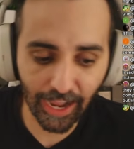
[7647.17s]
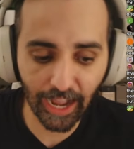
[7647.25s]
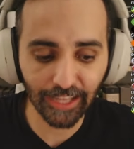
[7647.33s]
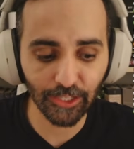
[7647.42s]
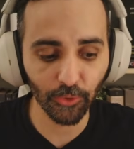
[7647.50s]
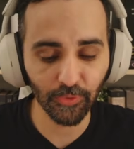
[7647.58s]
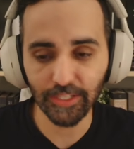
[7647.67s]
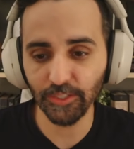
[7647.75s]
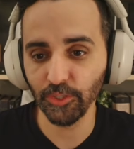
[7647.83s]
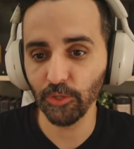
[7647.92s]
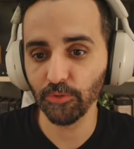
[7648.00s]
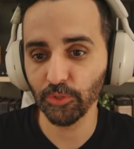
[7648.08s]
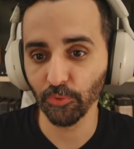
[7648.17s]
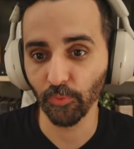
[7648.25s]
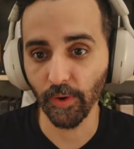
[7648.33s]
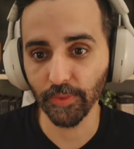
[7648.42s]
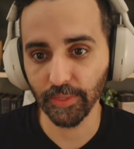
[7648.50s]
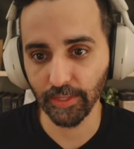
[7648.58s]
I don't need to know to
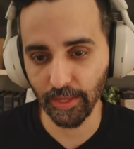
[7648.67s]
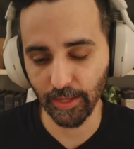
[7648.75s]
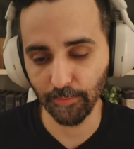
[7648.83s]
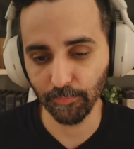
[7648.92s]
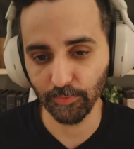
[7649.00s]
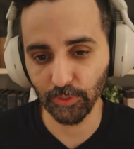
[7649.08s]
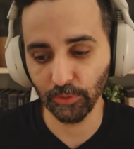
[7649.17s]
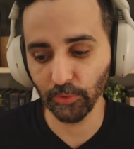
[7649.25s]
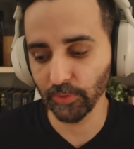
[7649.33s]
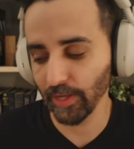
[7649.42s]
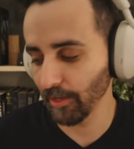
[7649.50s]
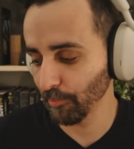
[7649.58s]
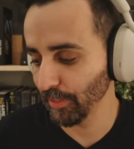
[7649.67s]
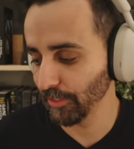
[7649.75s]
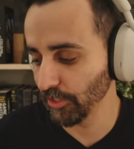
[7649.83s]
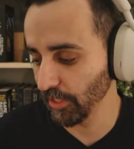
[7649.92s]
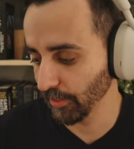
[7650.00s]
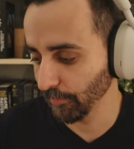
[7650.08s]
run the game, to learn how to be
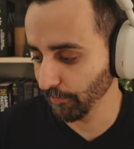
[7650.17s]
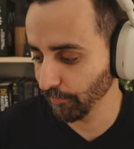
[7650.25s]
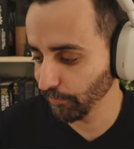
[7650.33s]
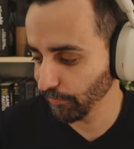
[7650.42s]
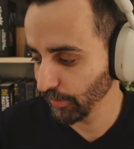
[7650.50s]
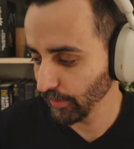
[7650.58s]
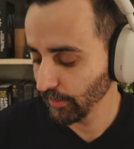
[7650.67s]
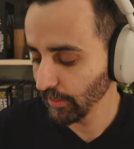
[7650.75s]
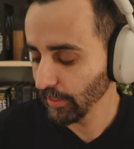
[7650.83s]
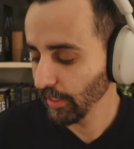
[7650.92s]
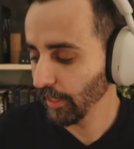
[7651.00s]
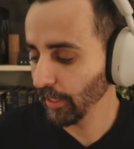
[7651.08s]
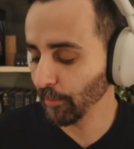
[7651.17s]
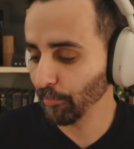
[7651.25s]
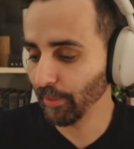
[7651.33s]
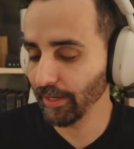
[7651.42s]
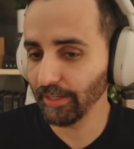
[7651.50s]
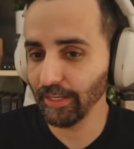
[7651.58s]
GM.
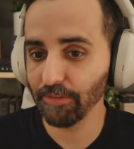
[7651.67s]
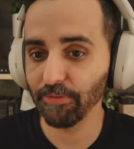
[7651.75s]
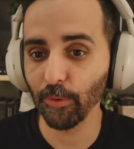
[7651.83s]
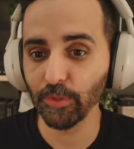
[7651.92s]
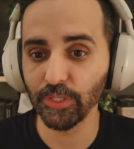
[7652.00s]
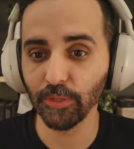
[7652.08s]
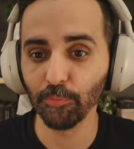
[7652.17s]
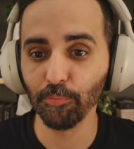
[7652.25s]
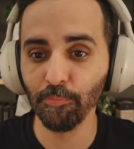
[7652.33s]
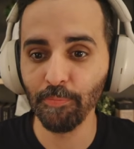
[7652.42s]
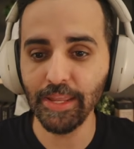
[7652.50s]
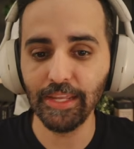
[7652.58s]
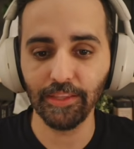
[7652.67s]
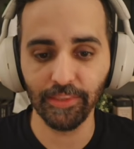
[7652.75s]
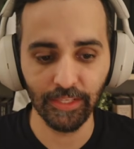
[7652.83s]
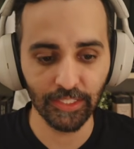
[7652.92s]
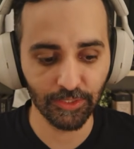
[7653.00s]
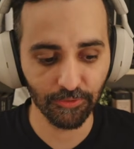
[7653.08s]
But if I want to make
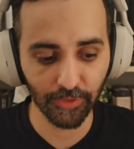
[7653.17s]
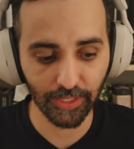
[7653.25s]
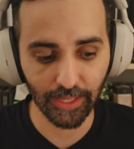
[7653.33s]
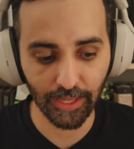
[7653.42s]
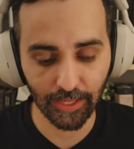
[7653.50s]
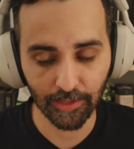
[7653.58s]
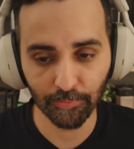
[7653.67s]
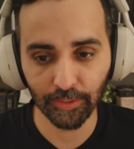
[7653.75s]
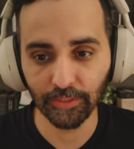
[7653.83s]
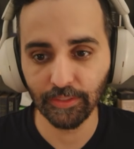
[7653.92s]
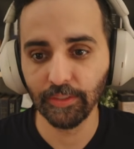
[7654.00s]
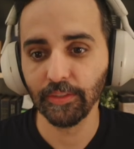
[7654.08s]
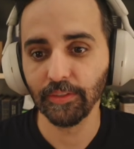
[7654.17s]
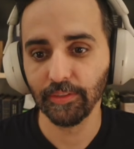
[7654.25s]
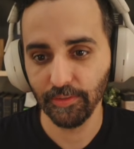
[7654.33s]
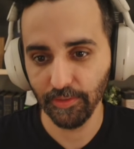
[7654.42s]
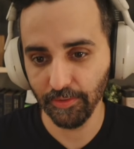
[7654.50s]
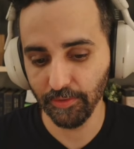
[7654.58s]
things for the game,
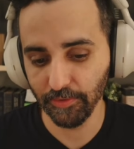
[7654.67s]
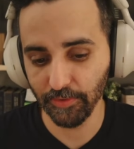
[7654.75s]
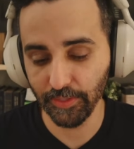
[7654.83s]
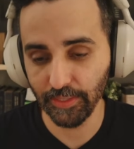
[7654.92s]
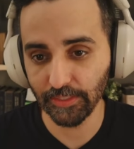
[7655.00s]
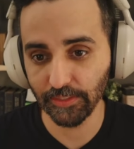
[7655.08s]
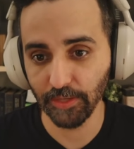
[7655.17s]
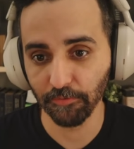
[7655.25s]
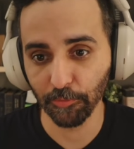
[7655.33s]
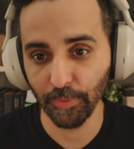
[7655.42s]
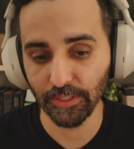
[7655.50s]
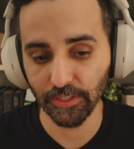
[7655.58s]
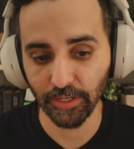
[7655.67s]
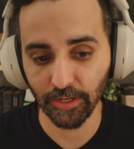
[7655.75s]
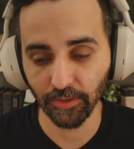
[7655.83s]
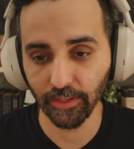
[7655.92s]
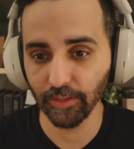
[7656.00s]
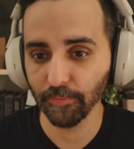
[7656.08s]
this is the information here,
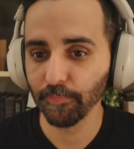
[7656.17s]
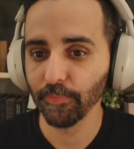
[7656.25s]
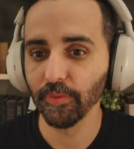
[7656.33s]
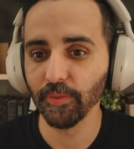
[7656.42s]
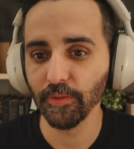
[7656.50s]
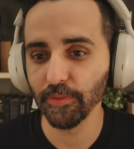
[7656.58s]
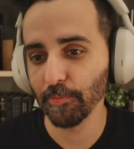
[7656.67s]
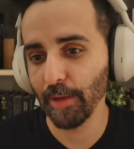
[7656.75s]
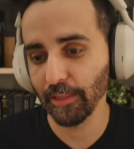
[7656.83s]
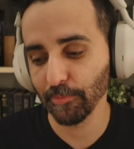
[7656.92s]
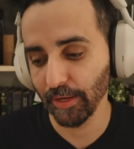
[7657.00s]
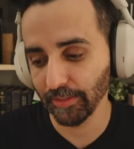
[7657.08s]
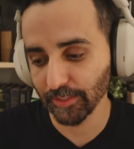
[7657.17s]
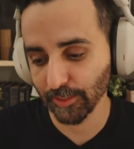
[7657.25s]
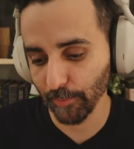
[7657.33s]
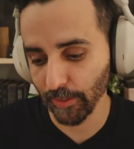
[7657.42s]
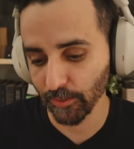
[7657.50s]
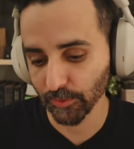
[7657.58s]
like the math behind the
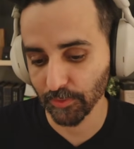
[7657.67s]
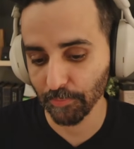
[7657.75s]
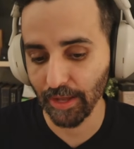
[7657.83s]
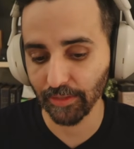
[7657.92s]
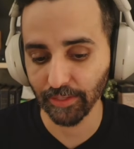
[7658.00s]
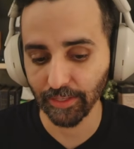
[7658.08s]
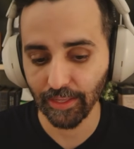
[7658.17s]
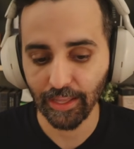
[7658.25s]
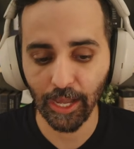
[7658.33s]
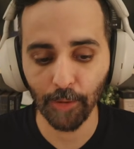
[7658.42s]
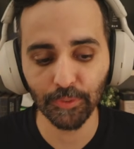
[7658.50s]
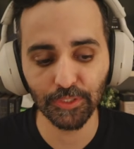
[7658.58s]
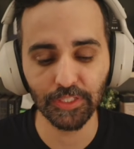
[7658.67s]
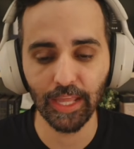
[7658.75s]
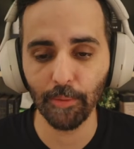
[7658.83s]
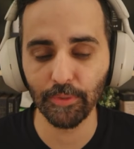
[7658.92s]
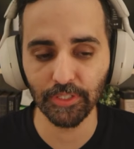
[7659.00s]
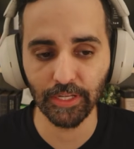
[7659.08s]
spells, the math, like how much
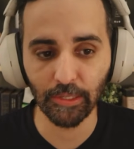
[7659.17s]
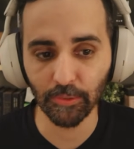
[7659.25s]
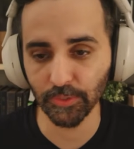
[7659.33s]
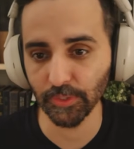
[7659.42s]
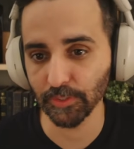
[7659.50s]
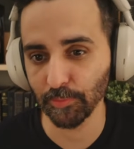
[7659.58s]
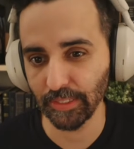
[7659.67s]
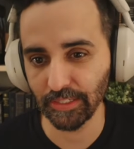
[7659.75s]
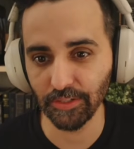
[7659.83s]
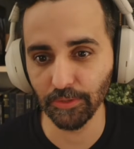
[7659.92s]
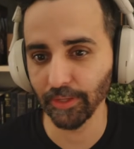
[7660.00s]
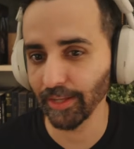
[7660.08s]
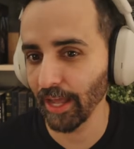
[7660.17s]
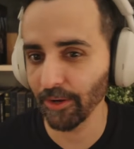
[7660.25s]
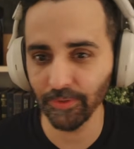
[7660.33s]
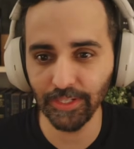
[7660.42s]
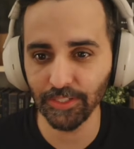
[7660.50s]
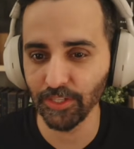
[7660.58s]
damage a hero is expected to do. Like I don't
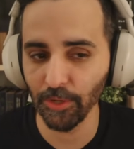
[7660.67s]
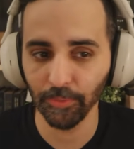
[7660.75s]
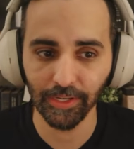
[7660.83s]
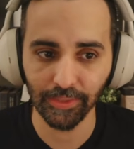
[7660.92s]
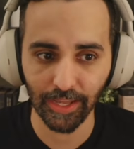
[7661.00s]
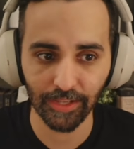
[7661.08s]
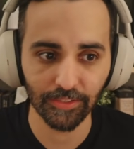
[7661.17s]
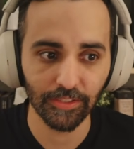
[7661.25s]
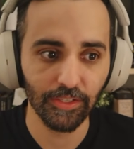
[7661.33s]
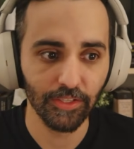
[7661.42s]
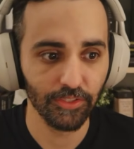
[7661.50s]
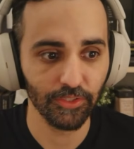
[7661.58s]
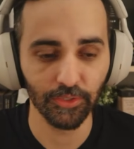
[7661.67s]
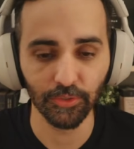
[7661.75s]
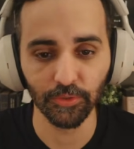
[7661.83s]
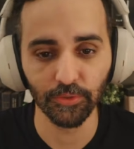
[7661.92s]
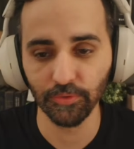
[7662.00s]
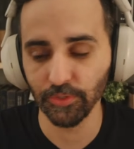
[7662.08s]
need to know any of that
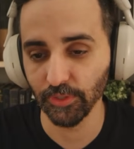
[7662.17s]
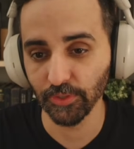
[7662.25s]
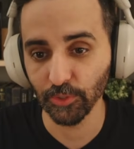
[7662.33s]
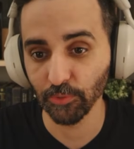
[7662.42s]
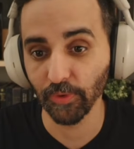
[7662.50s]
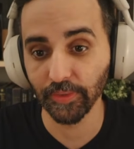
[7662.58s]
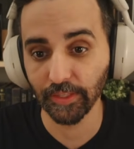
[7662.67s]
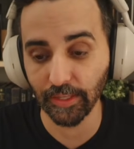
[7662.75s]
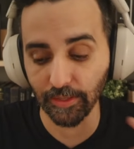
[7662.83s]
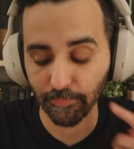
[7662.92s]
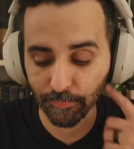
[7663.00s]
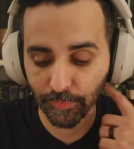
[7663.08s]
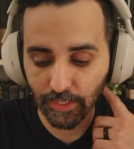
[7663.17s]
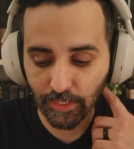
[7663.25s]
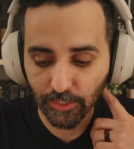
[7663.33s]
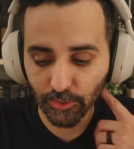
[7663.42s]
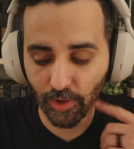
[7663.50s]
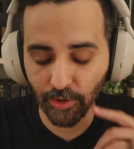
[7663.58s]
to run the game.
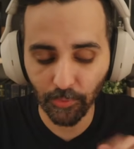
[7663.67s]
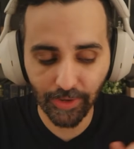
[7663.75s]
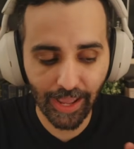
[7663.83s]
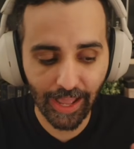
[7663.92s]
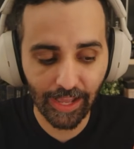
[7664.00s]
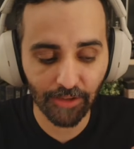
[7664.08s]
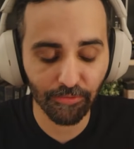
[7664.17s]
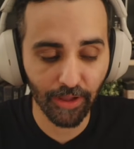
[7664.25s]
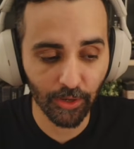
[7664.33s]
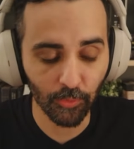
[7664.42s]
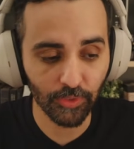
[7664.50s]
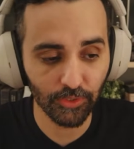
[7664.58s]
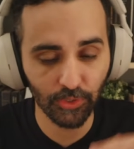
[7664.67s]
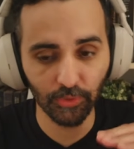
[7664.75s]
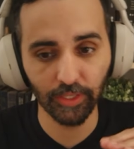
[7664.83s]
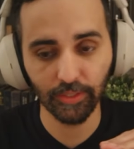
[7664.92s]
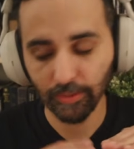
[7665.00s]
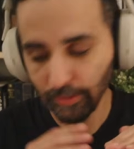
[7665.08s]
So I don't want to like.